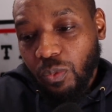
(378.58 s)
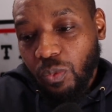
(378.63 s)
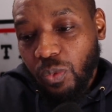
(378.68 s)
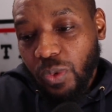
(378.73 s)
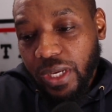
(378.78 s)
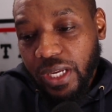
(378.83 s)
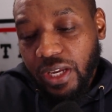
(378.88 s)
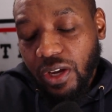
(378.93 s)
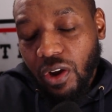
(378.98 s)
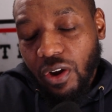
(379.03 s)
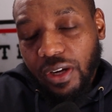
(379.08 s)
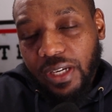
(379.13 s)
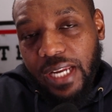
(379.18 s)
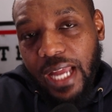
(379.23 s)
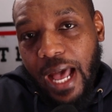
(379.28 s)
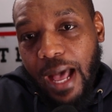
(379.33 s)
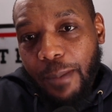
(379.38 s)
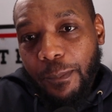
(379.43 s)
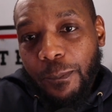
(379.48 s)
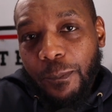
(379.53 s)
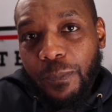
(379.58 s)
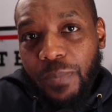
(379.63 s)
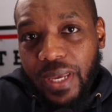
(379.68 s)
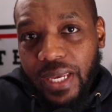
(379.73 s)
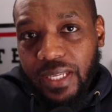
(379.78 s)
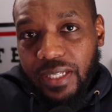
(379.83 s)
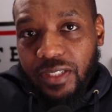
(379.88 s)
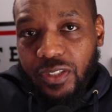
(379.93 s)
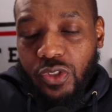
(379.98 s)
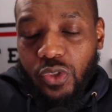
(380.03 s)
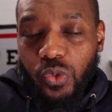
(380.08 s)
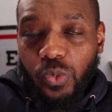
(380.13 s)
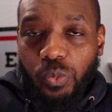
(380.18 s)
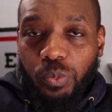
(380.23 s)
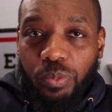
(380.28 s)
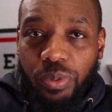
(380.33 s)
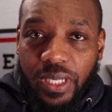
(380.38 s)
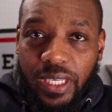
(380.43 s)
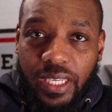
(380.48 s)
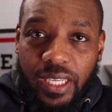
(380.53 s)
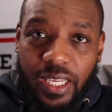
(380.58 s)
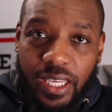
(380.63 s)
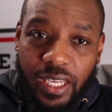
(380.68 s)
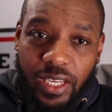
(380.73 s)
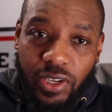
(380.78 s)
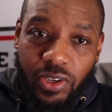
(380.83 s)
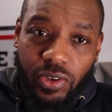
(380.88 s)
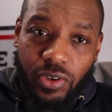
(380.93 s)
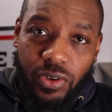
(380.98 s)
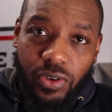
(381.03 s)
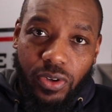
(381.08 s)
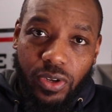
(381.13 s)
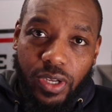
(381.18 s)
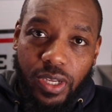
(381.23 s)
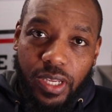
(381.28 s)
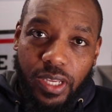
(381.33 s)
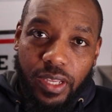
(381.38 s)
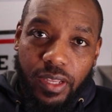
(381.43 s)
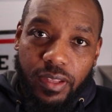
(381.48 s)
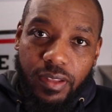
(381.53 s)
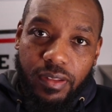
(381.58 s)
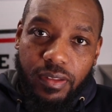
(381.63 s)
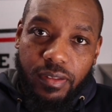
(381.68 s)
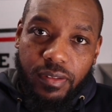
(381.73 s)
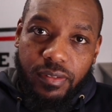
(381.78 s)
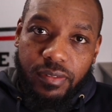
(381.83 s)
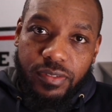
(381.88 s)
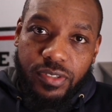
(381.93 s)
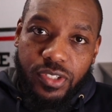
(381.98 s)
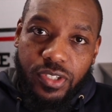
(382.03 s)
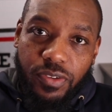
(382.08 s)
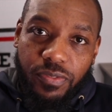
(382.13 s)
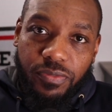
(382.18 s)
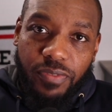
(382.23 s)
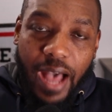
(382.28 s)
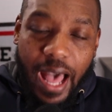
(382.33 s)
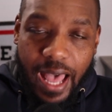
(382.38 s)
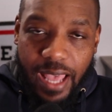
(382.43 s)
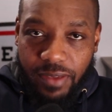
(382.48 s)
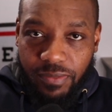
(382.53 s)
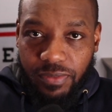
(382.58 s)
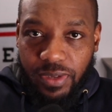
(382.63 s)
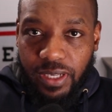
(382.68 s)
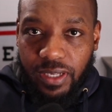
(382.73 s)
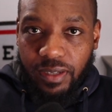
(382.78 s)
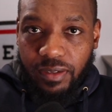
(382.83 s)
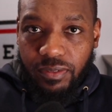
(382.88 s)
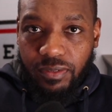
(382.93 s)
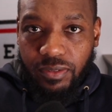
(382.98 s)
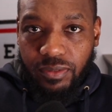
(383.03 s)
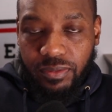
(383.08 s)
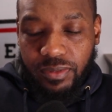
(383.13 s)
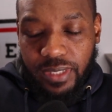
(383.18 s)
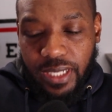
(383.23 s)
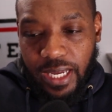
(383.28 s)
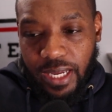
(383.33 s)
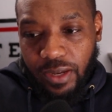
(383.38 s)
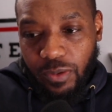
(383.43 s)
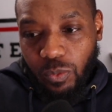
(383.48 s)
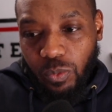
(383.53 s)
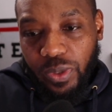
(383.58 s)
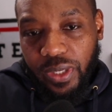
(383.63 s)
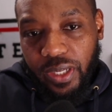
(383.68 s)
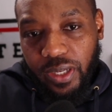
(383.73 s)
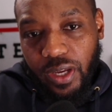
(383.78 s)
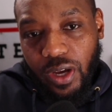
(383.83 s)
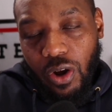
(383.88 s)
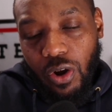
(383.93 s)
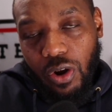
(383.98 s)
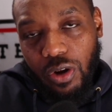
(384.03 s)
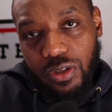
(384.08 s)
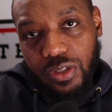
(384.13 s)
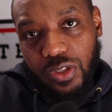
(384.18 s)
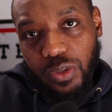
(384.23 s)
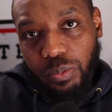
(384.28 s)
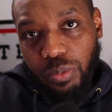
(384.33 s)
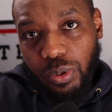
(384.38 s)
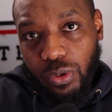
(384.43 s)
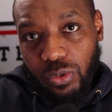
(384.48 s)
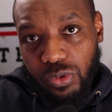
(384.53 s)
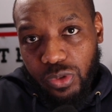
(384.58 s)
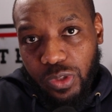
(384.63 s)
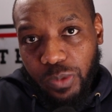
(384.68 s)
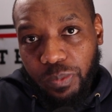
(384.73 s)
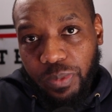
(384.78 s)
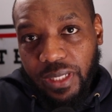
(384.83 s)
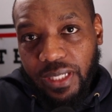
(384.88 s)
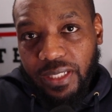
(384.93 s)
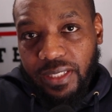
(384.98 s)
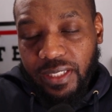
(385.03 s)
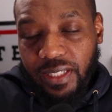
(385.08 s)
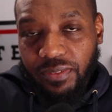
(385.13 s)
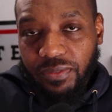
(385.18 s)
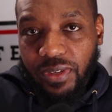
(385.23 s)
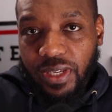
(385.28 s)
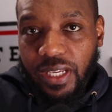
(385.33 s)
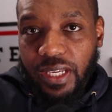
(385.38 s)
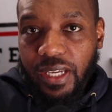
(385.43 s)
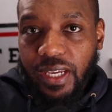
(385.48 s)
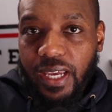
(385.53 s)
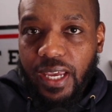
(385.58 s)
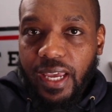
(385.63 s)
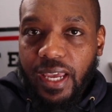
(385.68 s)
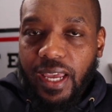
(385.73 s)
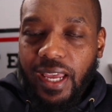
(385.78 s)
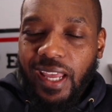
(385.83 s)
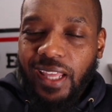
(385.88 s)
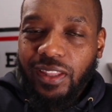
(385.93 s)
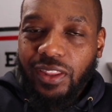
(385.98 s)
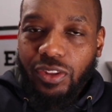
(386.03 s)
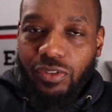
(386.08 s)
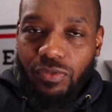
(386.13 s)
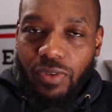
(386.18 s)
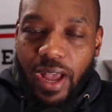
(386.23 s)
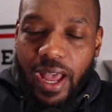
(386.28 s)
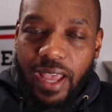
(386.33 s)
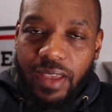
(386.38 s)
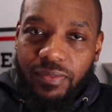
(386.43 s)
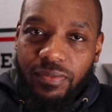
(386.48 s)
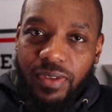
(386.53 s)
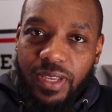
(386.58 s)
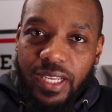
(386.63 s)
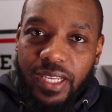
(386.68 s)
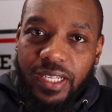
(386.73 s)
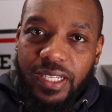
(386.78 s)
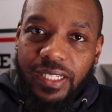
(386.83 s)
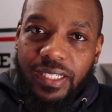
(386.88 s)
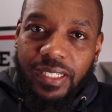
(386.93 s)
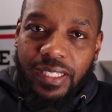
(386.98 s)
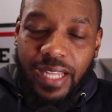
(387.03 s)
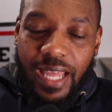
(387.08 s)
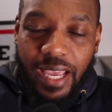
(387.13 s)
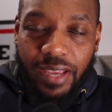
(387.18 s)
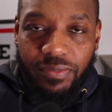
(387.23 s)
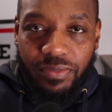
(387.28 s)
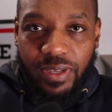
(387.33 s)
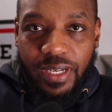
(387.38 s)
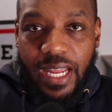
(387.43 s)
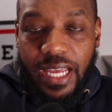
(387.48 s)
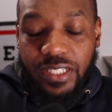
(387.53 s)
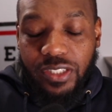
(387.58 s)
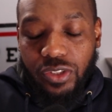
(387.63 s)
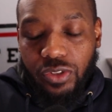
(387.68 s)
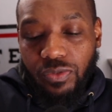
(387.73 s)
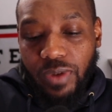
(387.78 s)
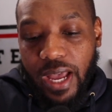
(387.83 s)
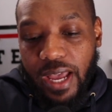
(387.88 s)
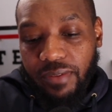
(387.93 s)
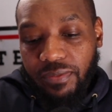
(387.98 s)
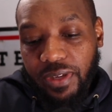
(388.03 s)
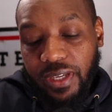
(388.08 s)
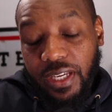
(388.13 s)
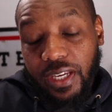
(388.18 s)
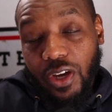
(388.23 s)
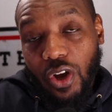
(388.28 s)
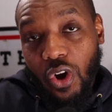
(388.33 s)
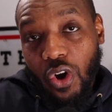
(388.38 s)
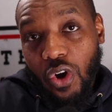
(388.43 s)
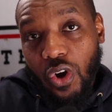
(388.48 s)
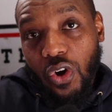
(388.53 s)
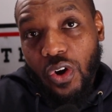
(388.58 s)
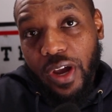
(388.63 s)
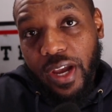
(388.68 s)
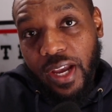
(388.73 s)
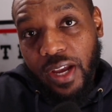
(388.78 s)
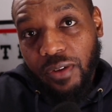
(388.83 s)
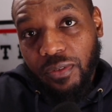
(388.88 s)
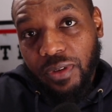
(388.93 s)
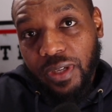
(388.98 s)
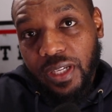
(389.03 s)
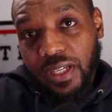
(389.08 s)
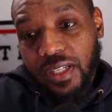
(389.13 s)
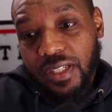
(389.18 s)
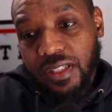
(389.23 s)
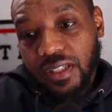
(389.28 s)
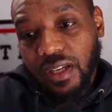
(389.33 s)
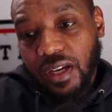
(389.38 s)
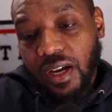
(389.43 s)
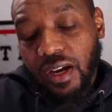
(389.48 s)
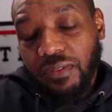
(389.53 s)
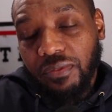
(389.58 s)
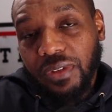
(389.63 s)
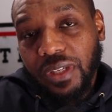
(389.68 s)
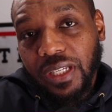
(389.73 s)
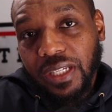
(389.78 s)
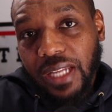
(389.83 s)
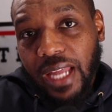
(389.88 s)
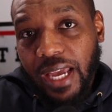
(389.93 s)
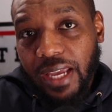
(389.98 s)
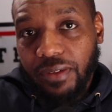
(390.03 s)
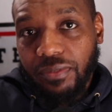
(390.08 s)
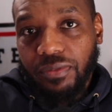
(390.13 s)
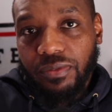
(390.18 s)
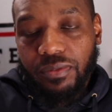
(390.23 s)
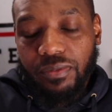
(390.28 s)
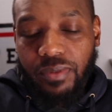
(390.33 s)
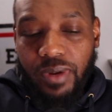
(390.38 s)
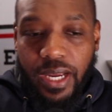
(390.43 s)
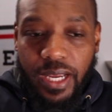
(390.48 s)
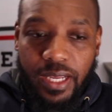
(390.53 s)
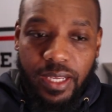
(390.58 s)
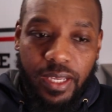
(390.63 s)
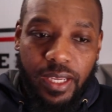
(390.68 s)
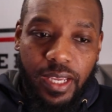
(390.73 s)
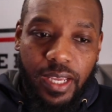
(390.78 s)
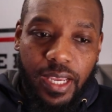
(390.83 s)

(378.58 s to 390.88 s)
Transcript: we are not meant to be here surviving. Okay? We are supposed to be living a thriving life and that's thriving in all areas of your life, right?